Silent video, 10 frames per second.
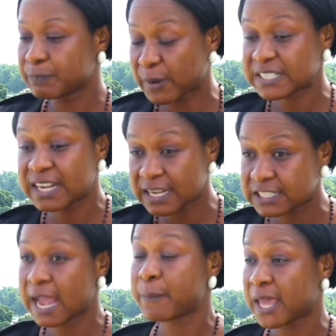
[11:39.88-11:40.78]
President
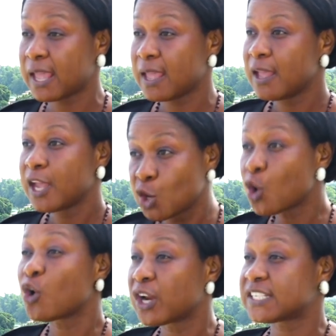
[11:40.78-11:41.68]
Jammeh
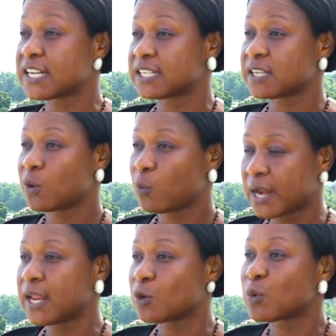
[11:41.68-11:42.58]
inaugurated it
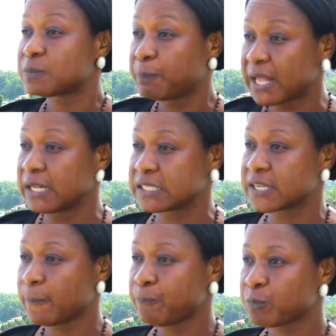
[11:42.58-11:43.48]
when it was
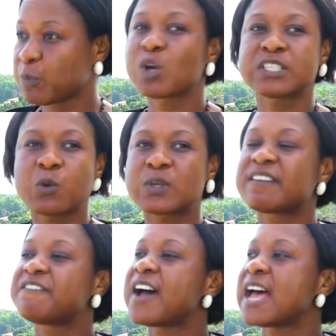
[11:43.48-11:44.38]
built because it was
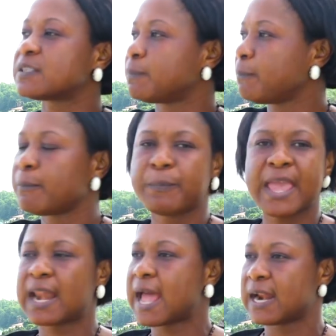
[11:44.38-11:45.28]
a vast
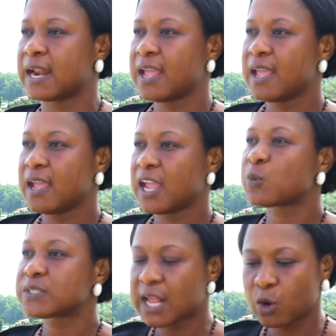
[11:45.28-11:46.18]
bare land. It
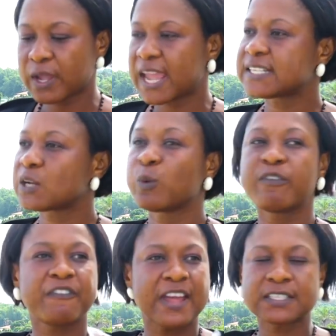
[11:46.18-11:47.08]
was allocated, we
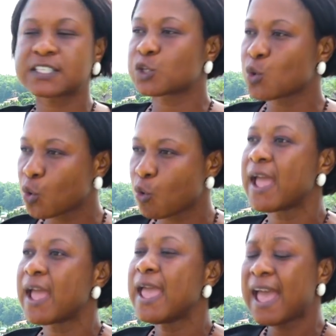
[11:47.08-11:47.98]
fenced it all
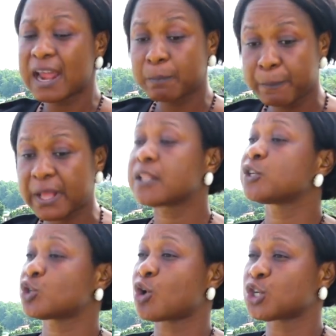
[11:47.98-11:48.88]
over and built the
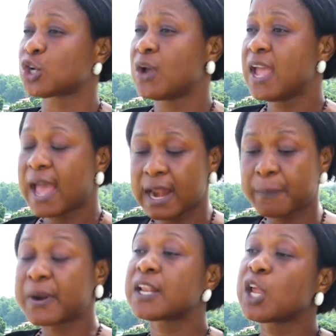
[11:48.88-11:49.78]
structure. And
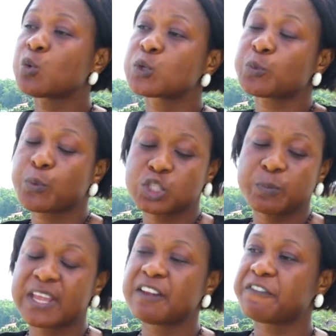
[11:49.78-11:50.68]
apparently it was supposed to
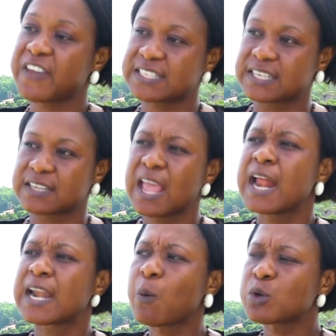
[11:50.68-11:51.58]
be in phases.
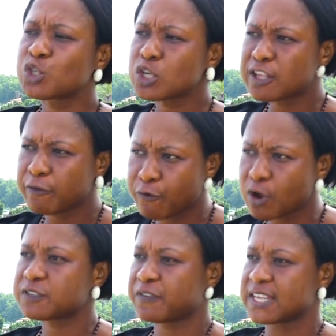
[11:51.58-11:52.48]
That was just the
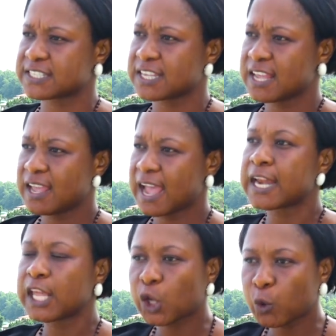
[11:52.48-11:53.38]
first phase,
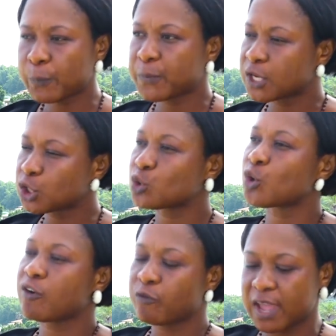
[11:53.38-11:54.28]
and equipped in the
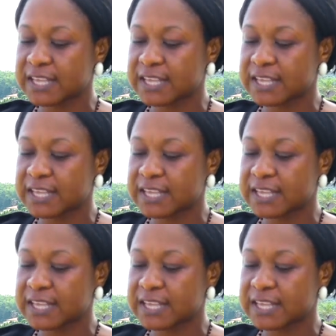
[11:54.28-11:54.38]
tune of